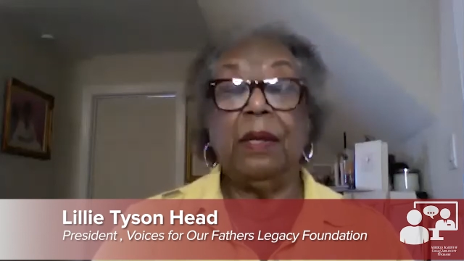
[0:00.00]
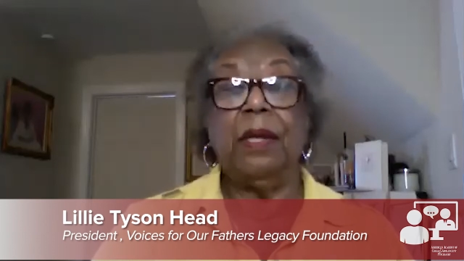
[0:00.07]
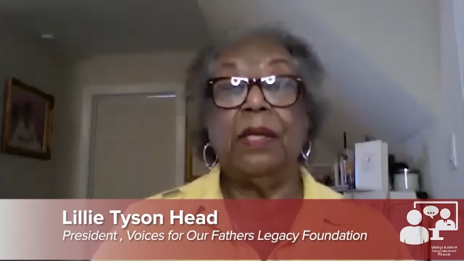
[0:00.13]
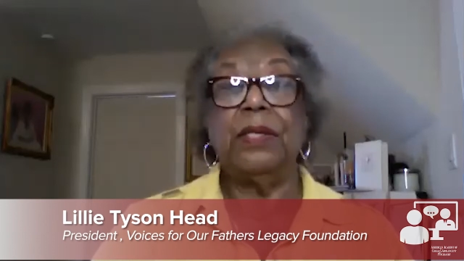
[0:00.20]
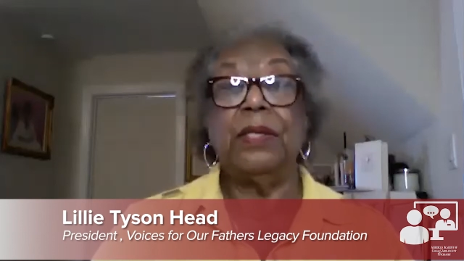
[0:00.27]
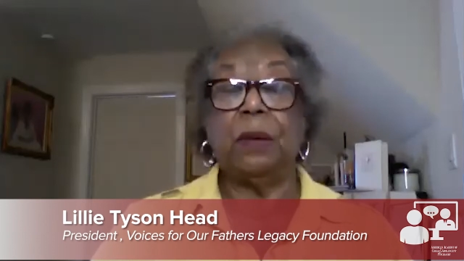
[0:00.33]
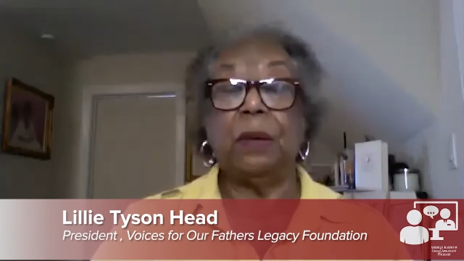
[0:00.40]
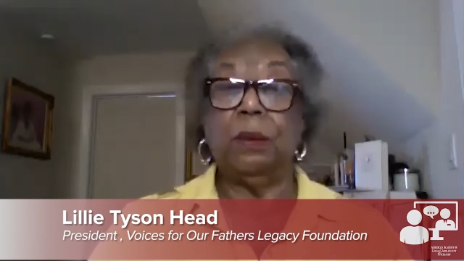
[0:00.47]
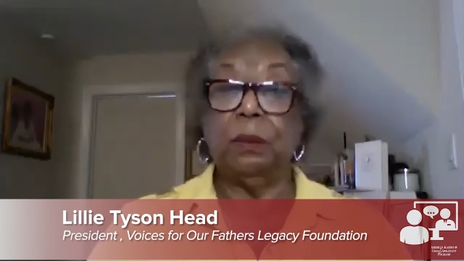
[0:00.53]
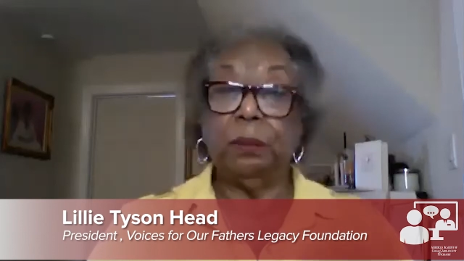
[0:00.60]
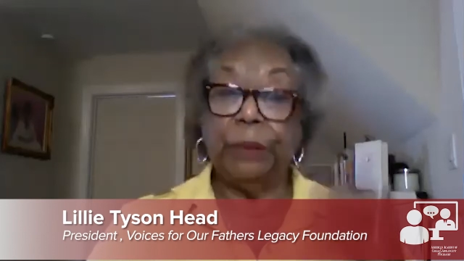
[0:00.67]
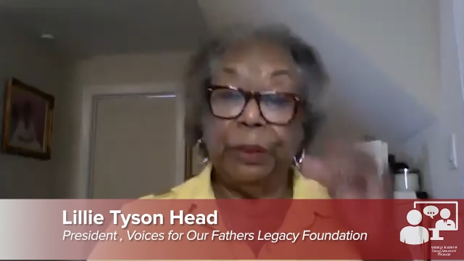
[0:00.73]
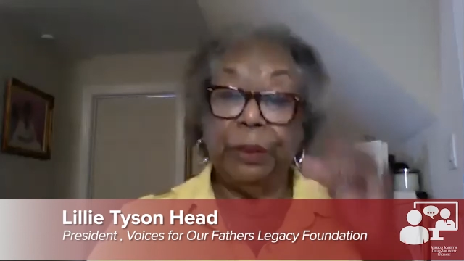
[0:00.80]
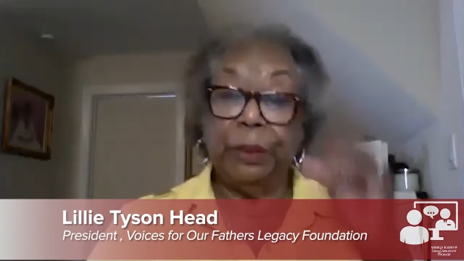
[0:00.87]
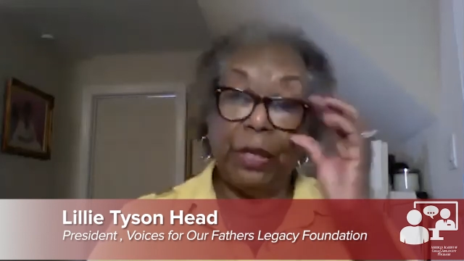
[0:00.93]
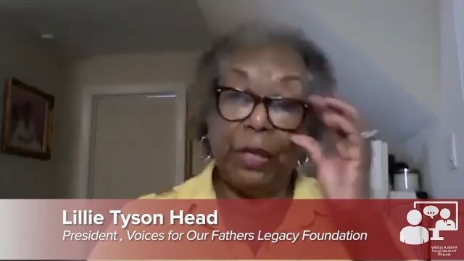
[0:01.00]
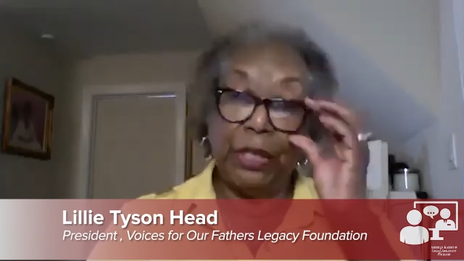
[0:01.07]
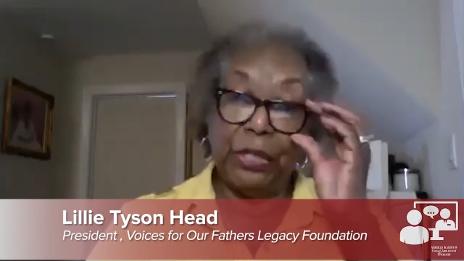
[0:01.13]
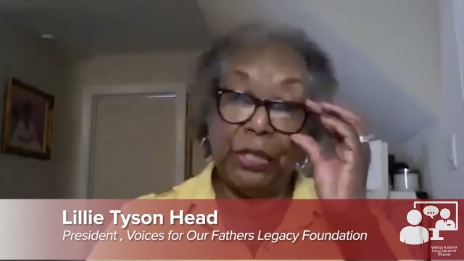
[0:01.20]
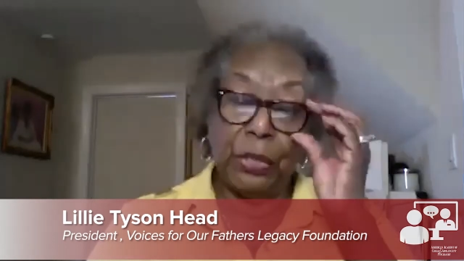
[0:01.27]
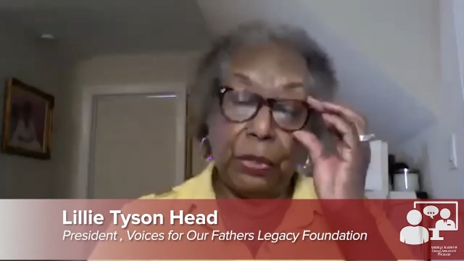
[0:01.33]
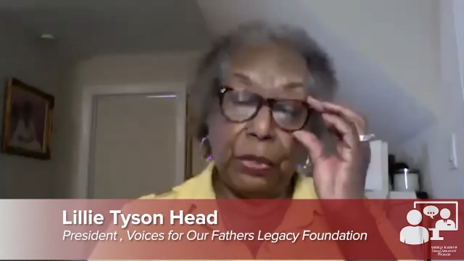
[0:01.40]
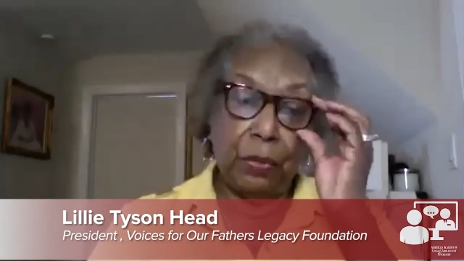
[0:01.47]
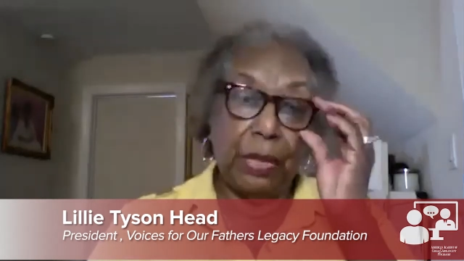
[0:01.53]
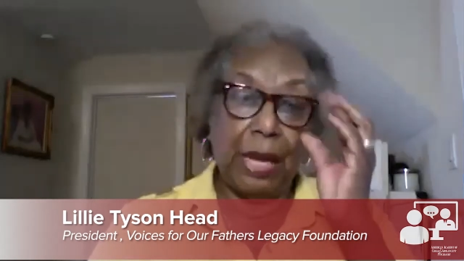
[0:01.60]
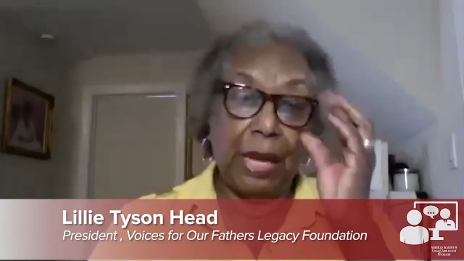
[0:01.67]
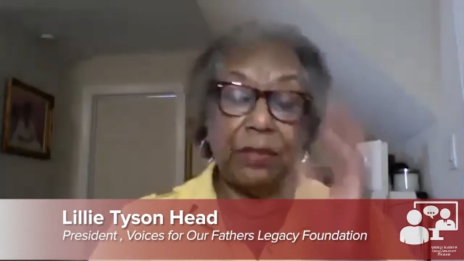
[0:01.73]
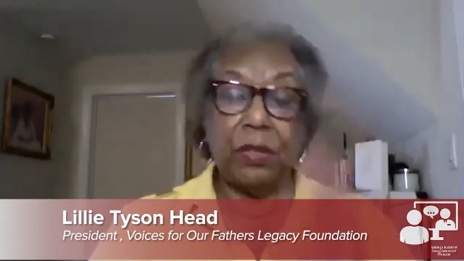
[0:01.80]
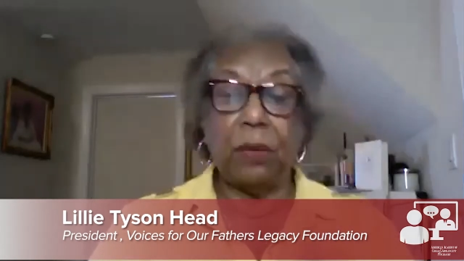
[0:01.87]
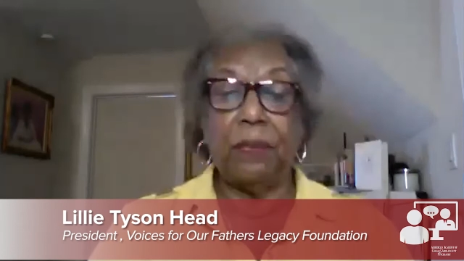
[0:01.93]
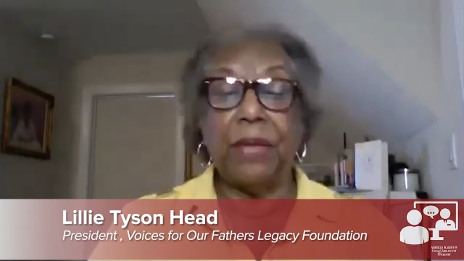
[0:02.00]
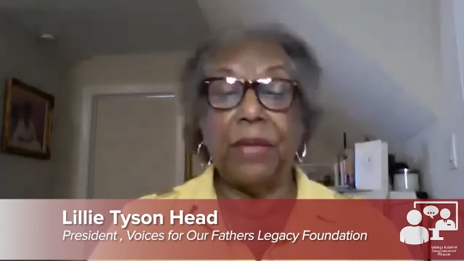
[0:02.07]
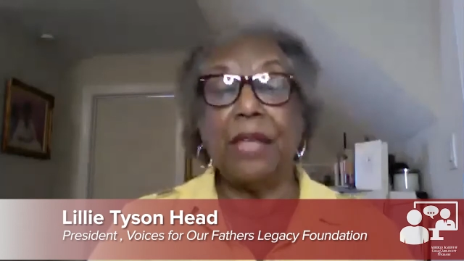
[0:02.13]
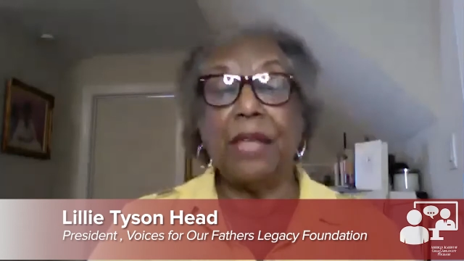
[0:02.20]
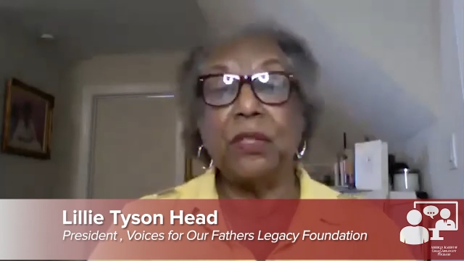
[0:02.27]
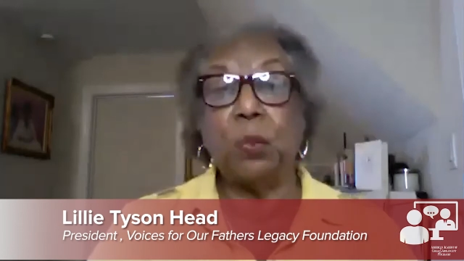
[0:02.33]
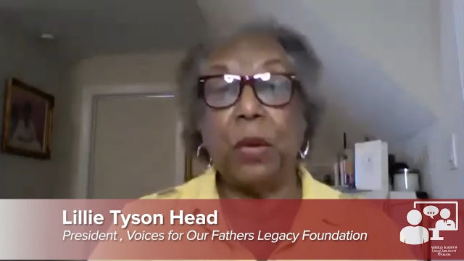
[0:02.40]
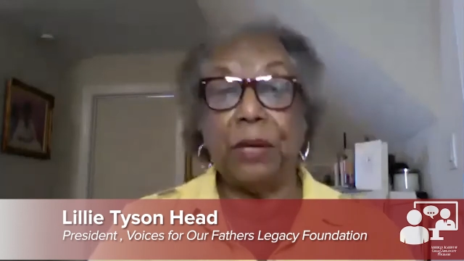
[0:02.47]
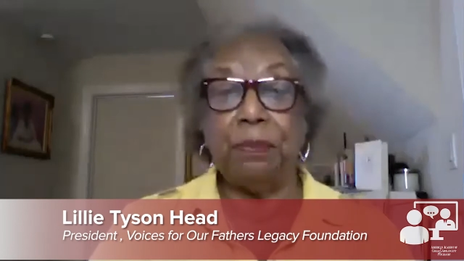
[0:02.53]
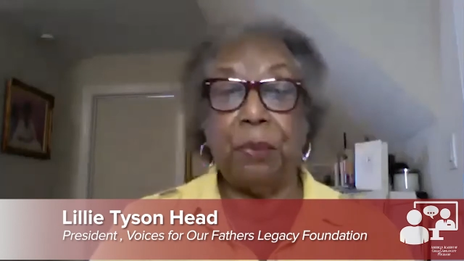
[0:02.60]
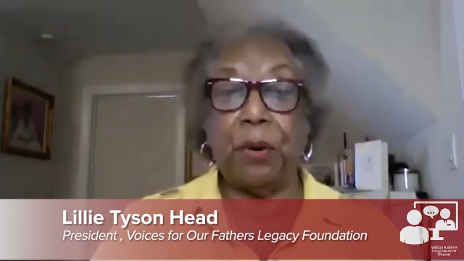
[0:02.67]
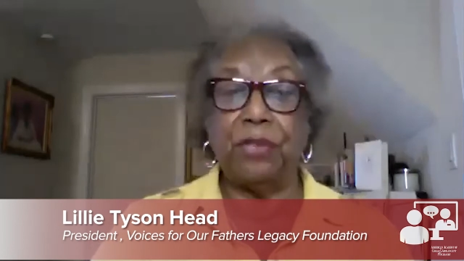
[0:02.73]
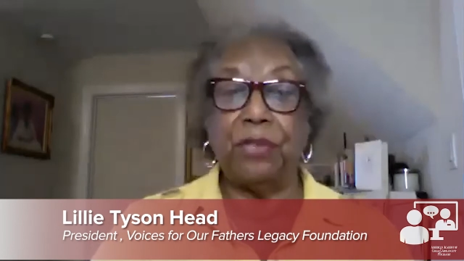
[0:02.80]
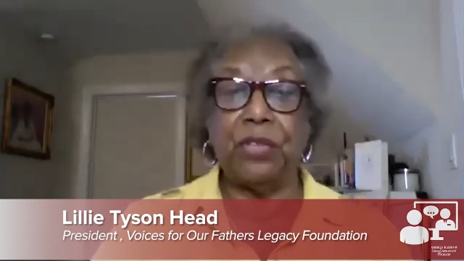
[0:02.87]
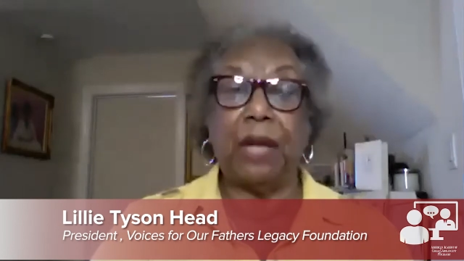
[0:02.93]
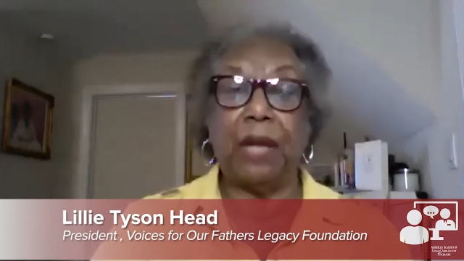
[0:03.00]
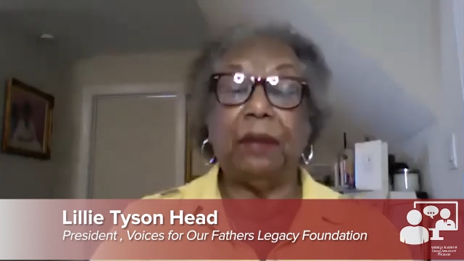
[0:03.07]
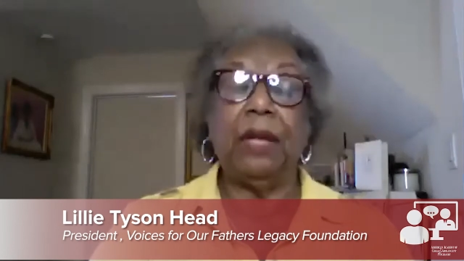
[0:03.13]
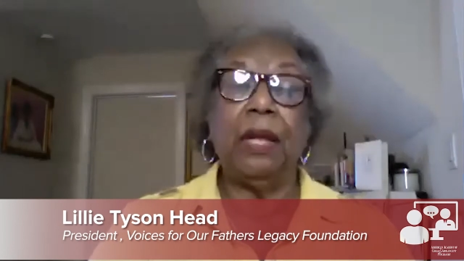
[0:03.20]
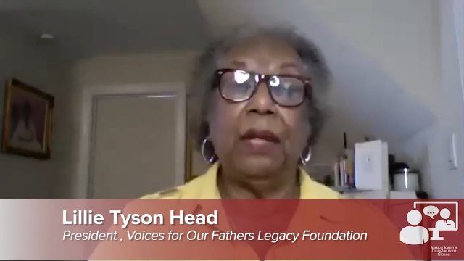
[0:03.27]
So we wanted to do that. So that's one project.